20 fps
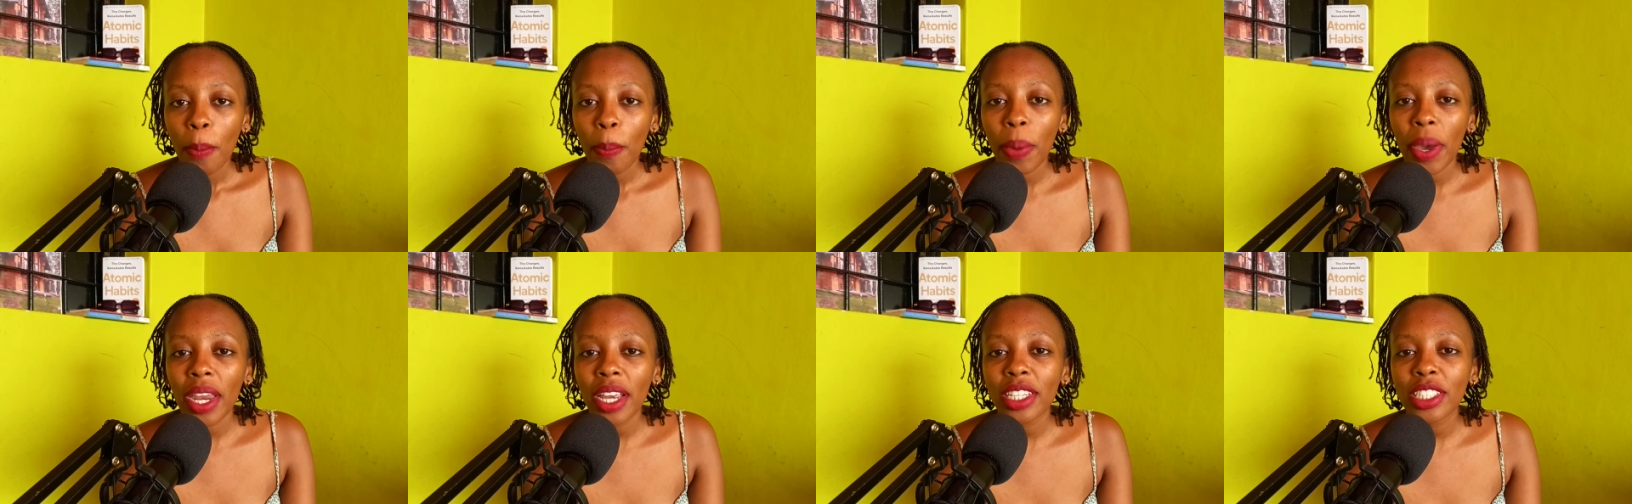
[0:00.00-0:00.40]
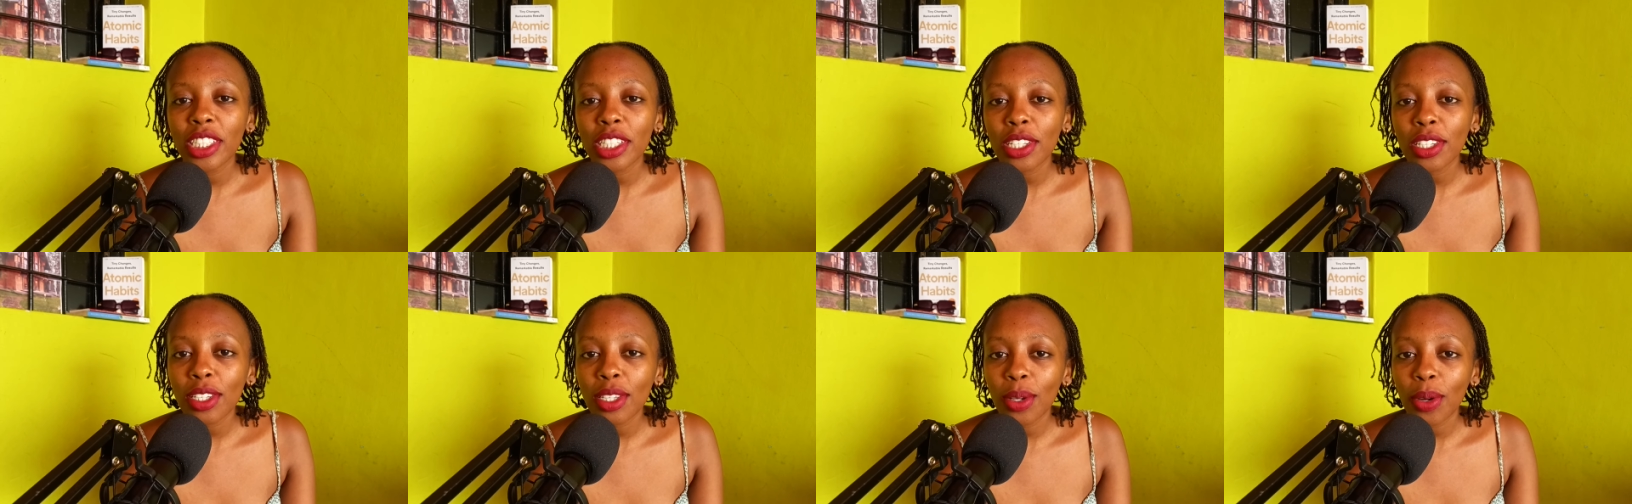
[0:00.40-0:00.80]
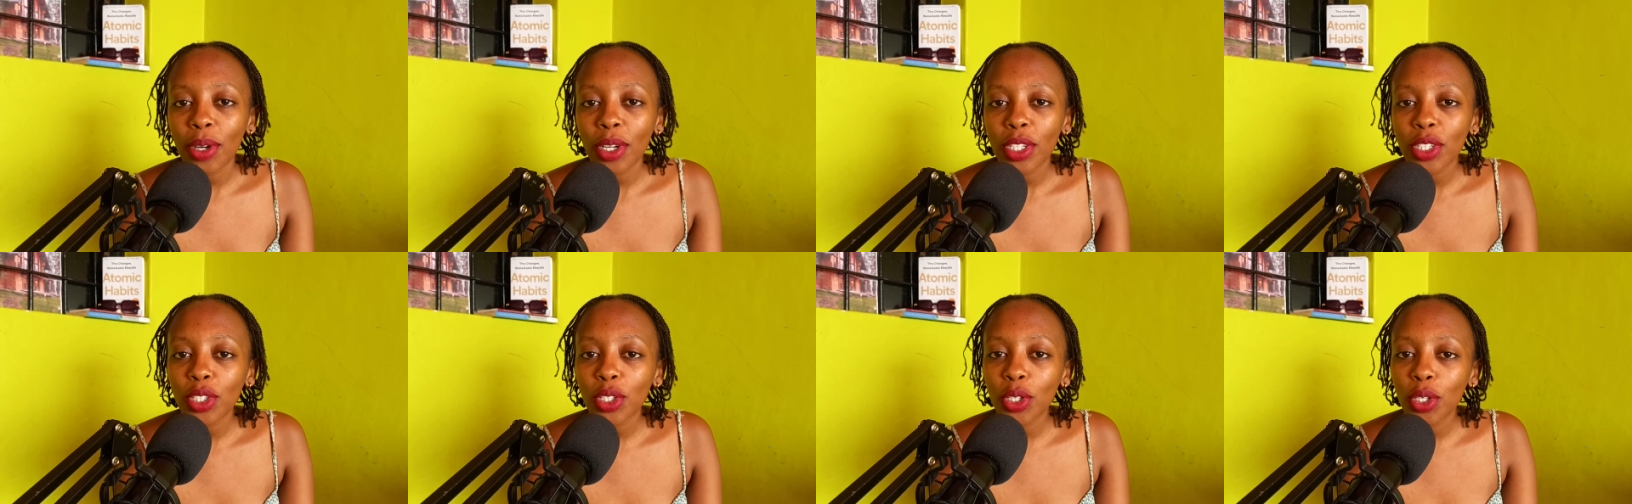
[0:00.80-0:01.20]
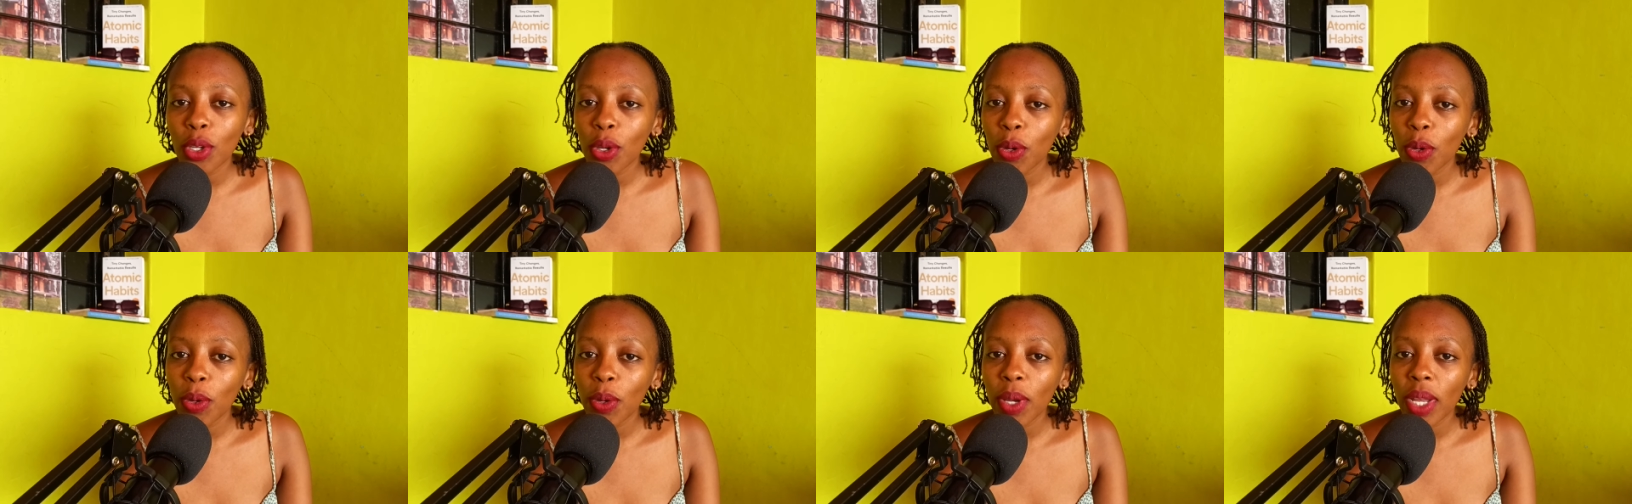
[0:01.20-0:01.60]
But I just thought, you
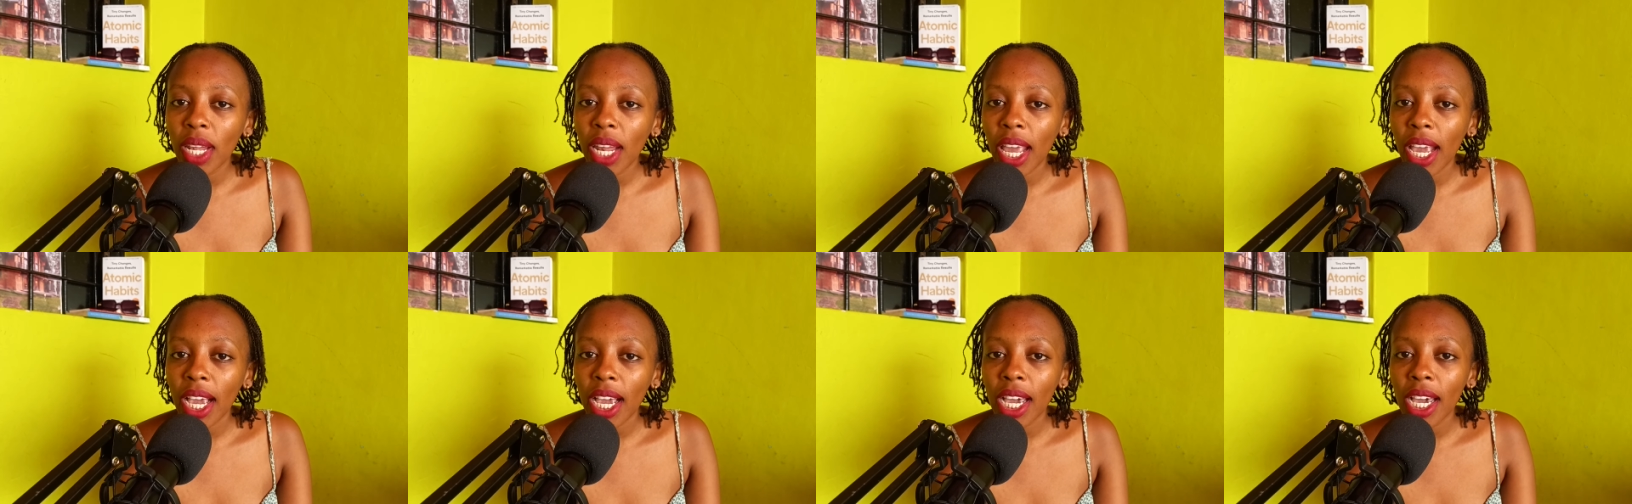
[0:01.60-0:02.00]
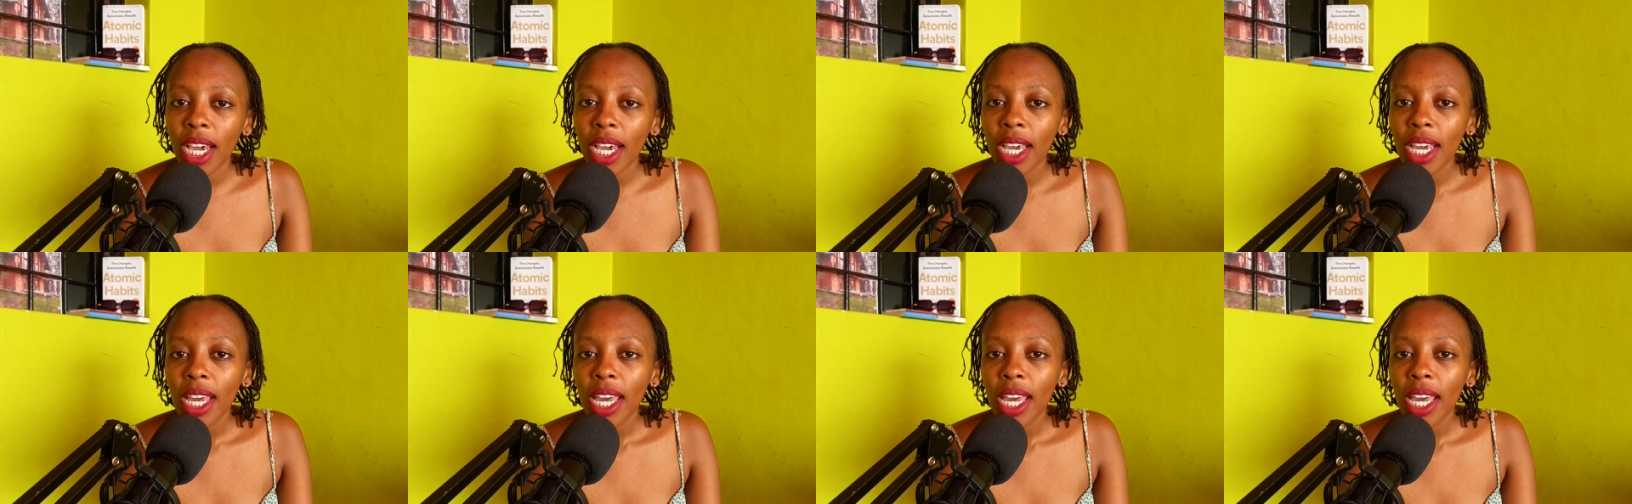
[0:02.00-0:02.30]
know, like,